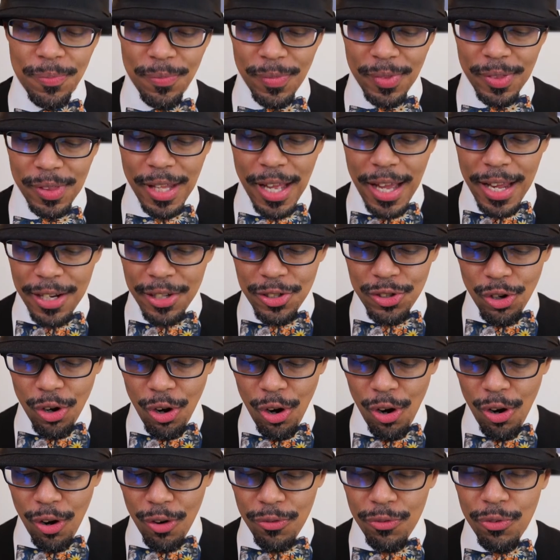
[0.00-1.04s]
that is
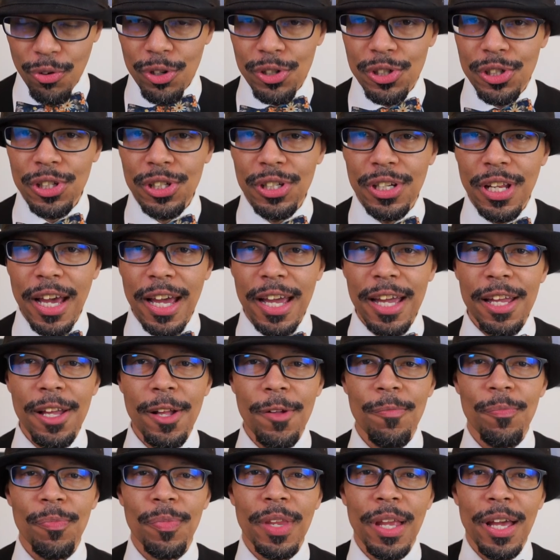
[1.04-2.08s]
all for today.
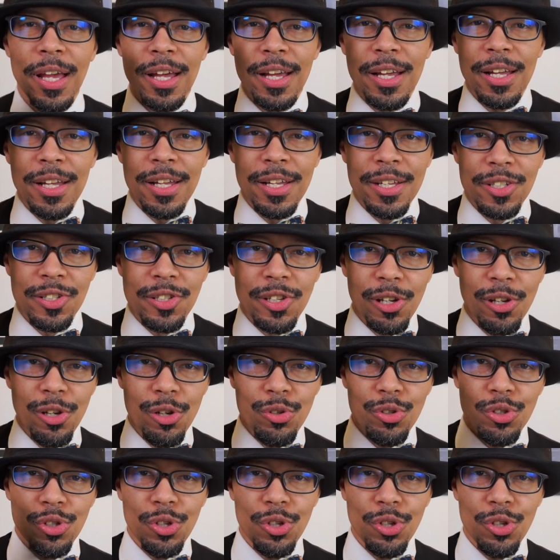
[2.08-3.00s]
Salute